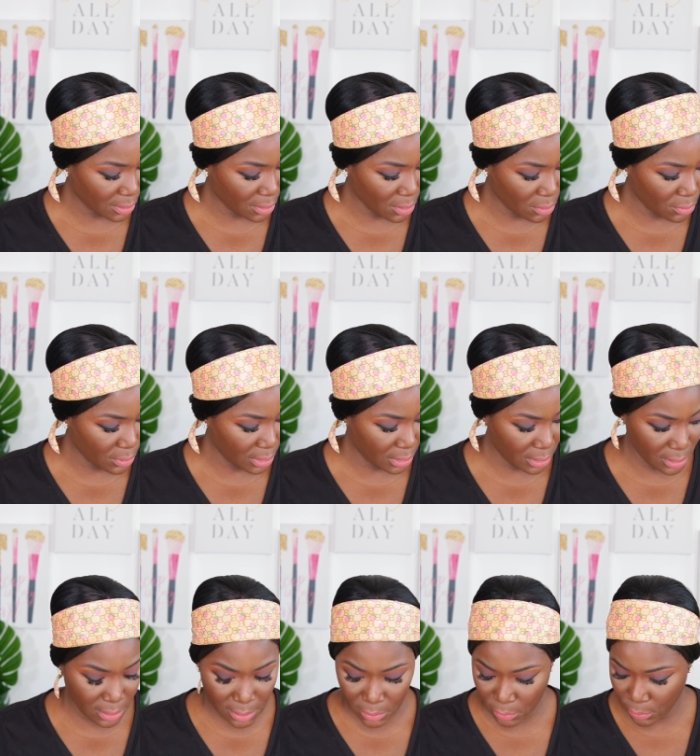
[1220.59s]
go
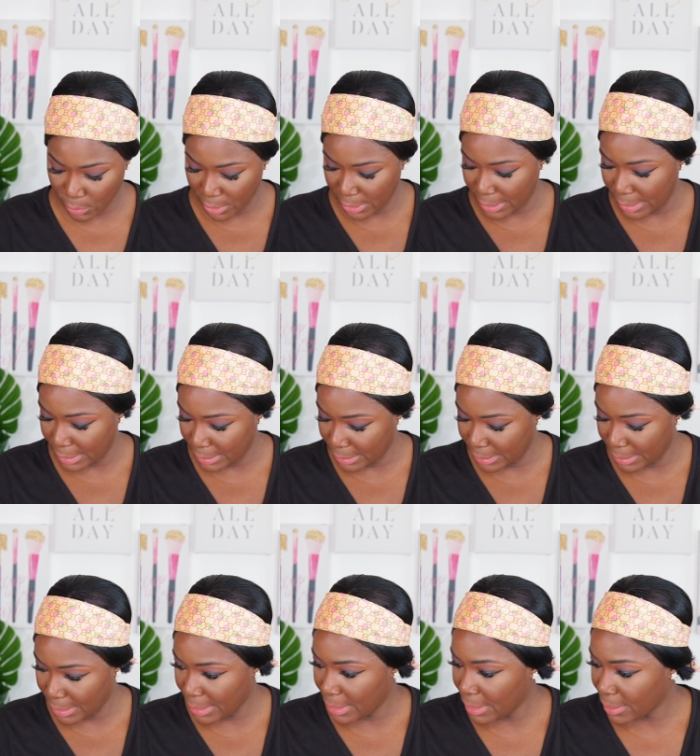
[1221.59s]
in with,
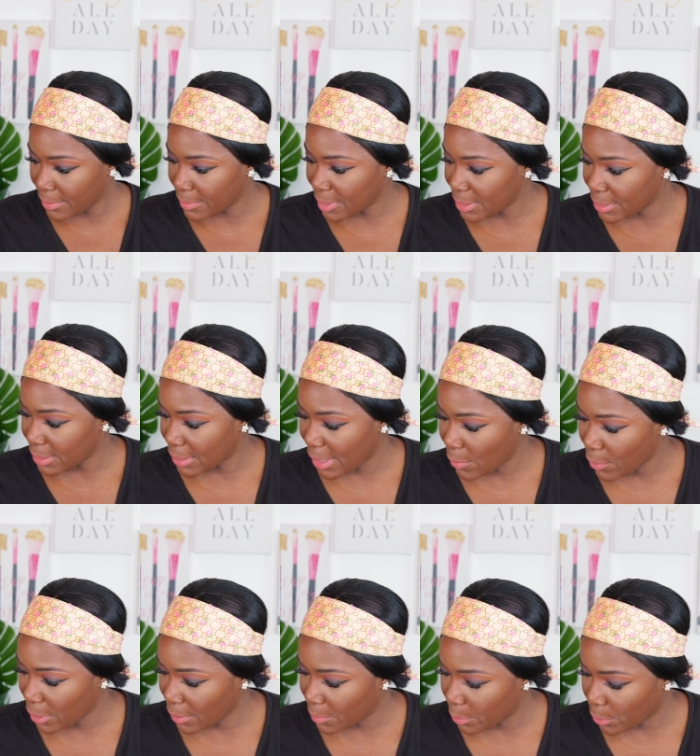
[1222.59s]
let me see, I
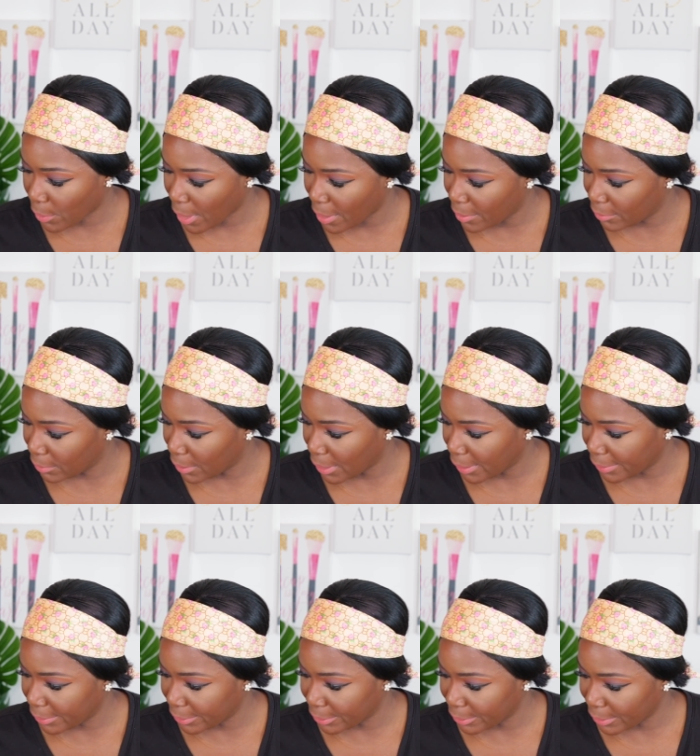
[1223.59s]
want a brown
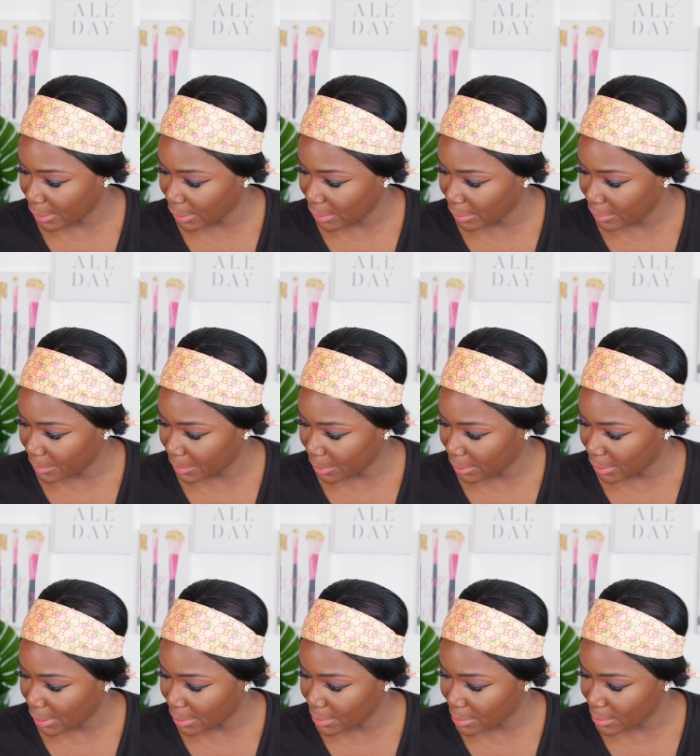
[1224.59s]
liner. I think it'd be
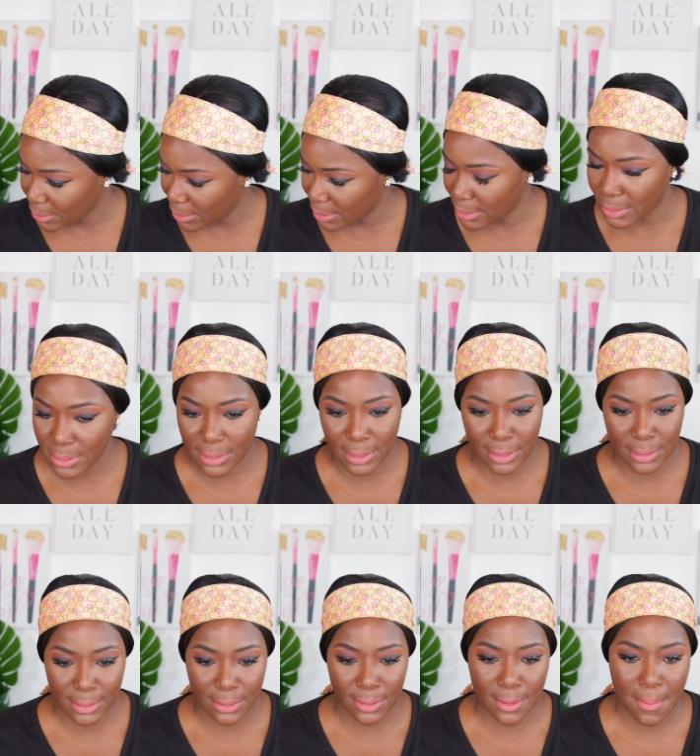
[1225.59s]
nice on this
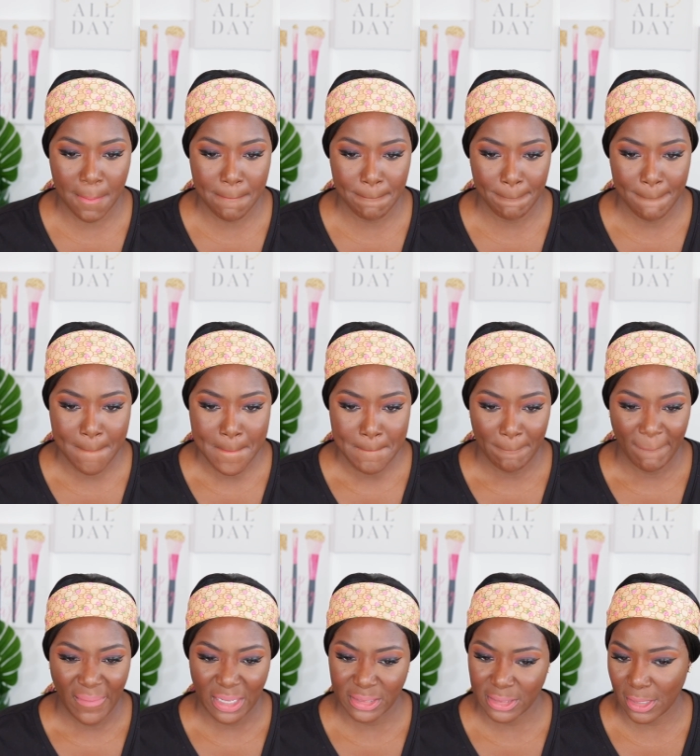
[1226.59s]
color.
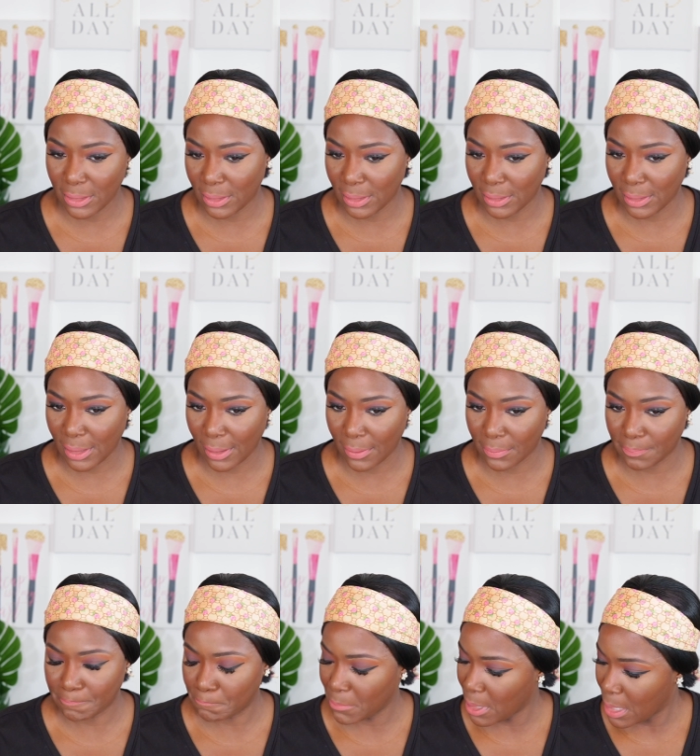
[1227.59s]
What y'all think? Like a
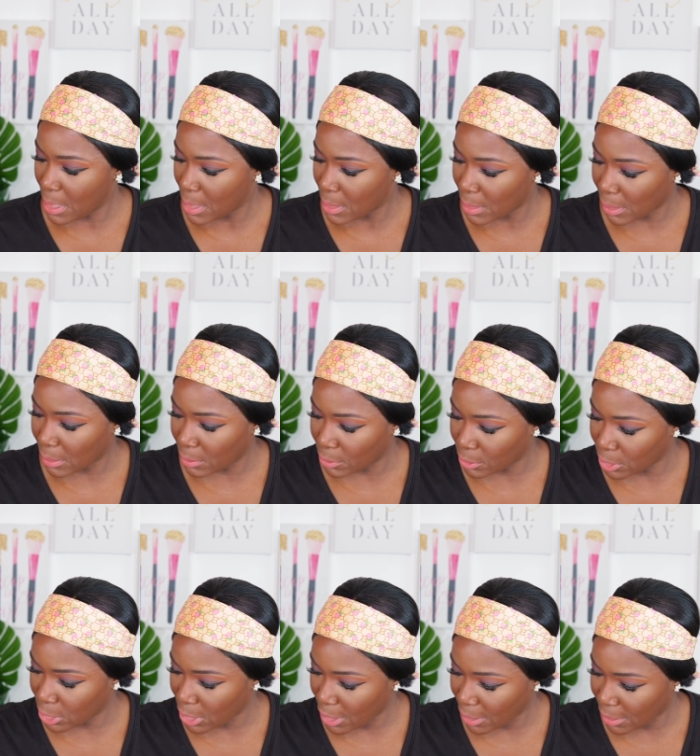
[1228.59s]
little
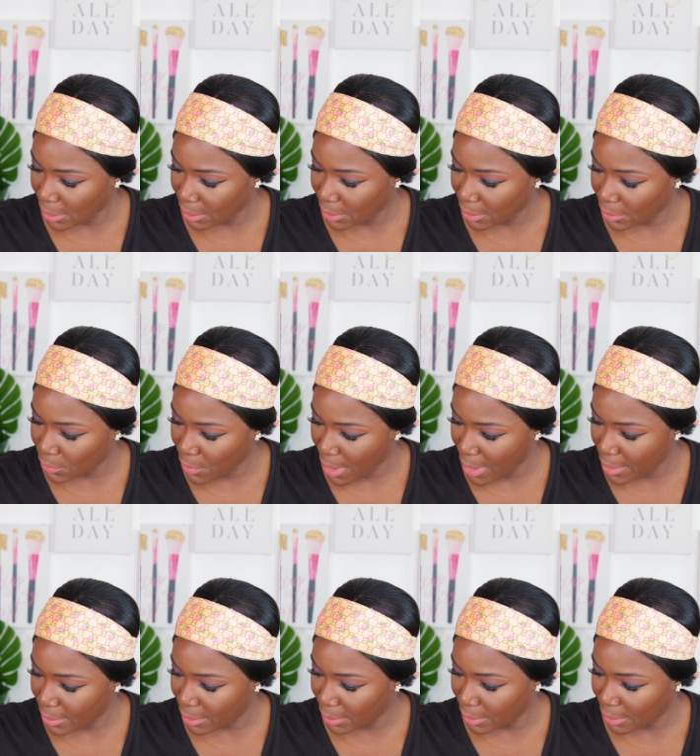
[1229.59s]
chocolate
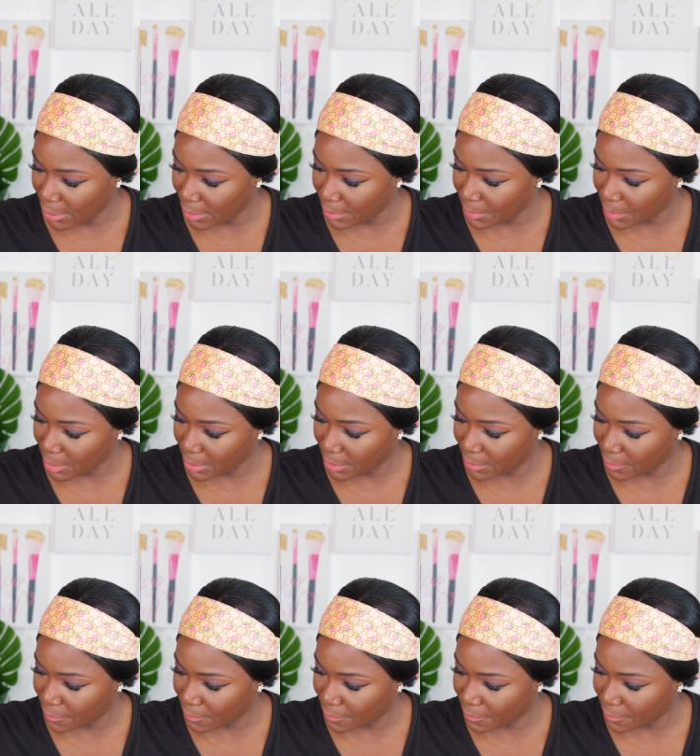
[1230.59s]
around the lips.